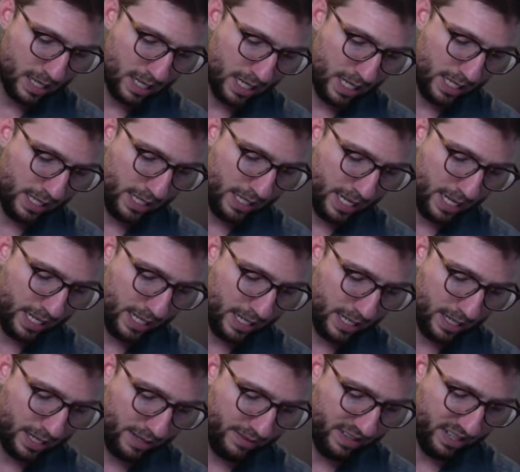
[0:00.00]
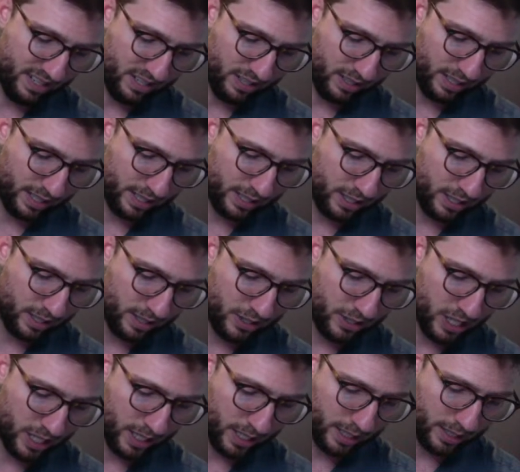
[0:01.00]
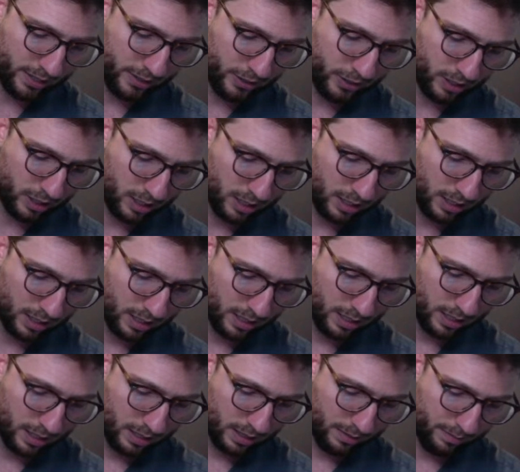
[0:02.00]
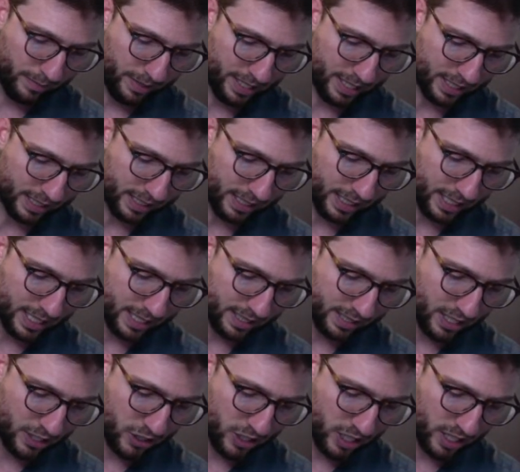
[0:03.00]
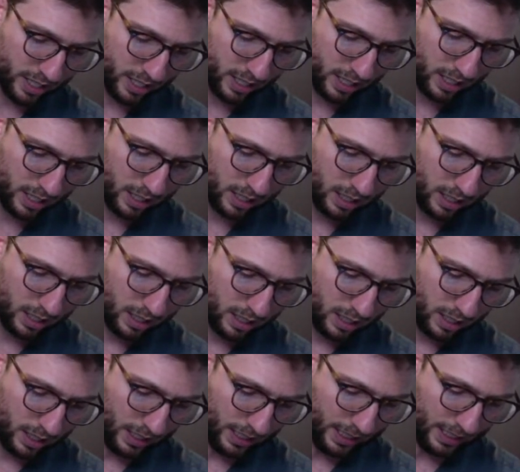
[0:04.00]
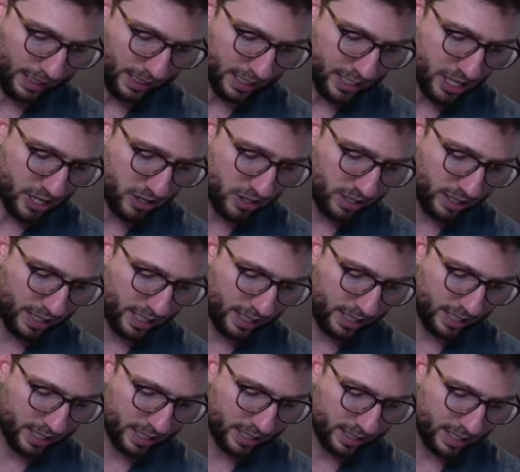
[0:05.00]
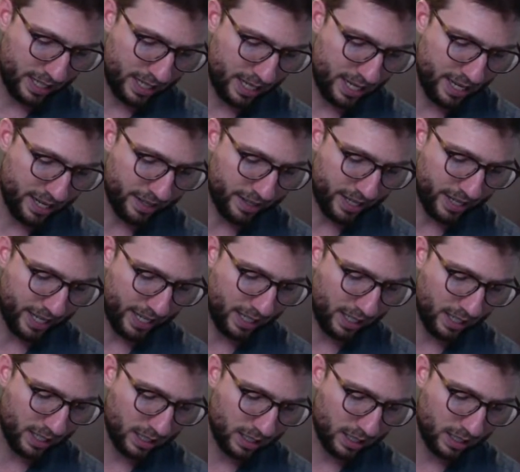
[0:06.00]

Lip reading: and then eventually the judge makes a decision. Usually there is a hearing,